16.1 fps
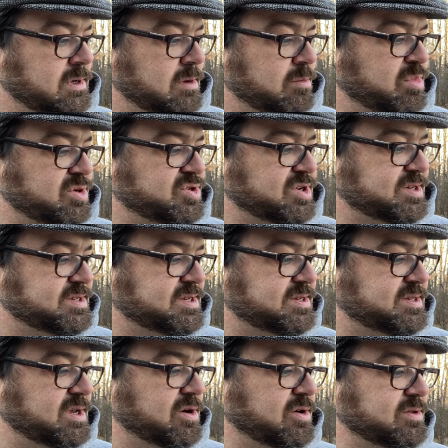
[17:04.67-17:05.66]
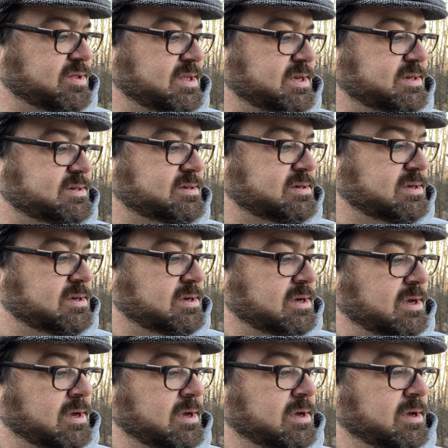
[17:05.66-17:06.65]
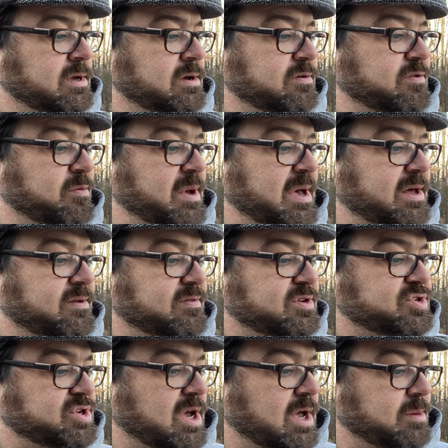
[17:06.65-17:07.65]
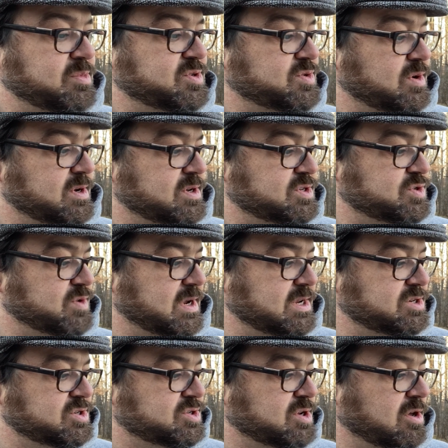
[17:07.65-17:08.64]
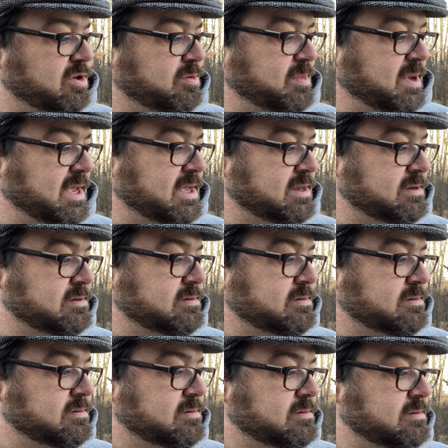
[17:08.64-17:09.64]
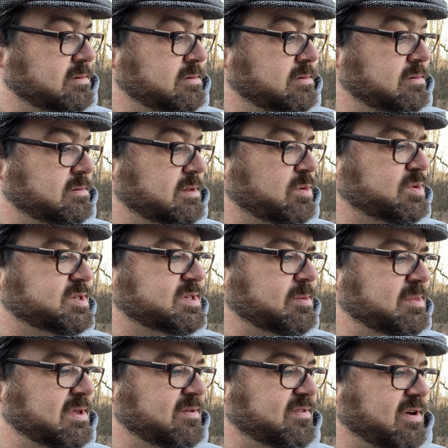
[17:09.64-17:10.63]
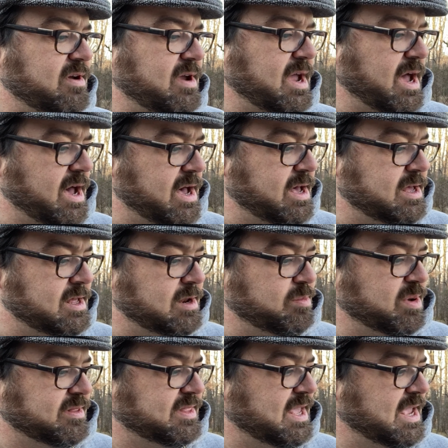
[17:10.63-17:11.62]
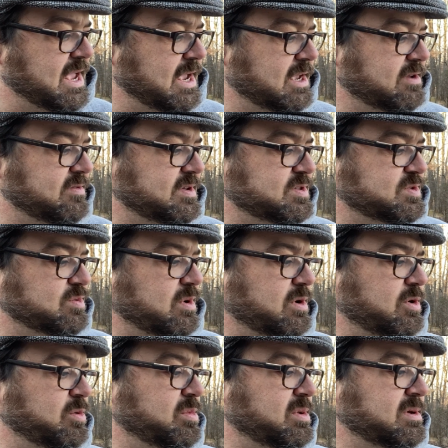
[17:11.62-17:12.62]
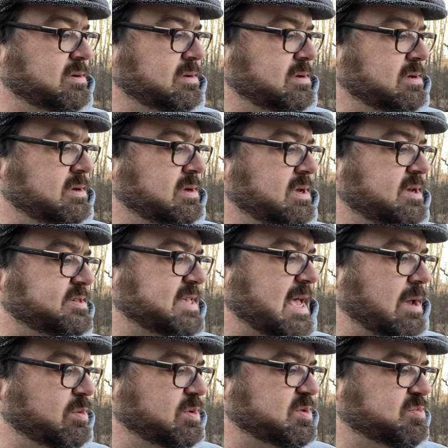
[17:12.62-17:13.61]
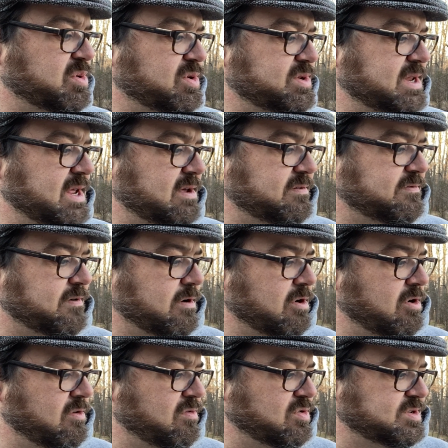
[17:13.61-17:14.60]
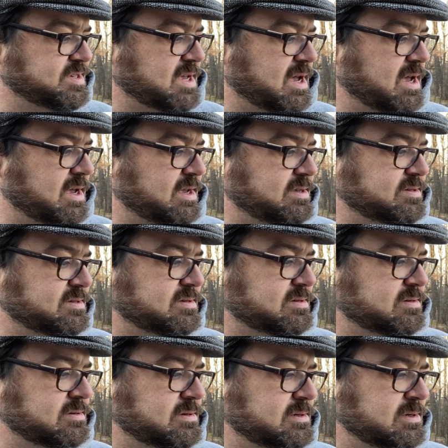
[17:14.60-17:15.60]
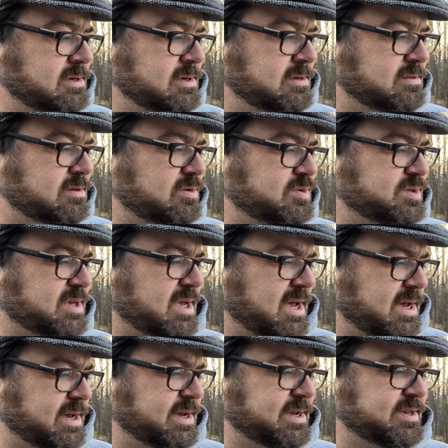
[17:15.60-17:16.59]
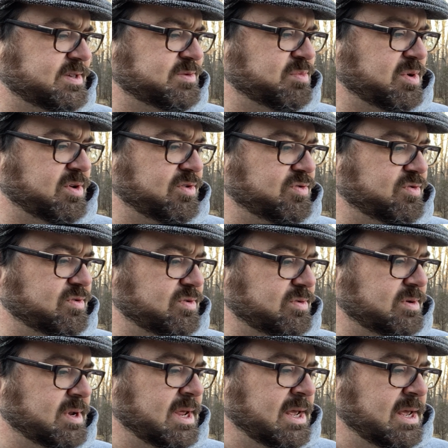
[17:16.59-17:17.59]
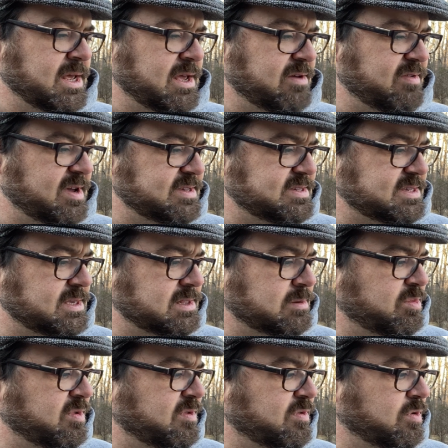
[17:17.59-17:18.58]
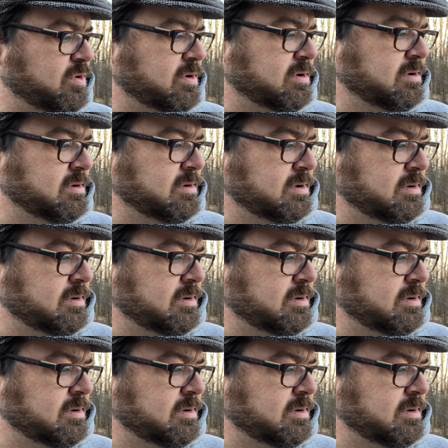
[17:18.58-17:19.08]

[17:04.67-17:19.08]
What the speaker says: But just as he heard this, from out of the shop strode a strange tall man. There was something very odd about the hang of his robe. His hat was pulled down far over his eyes. Those eyes, muttered Droon. Have I seen them before?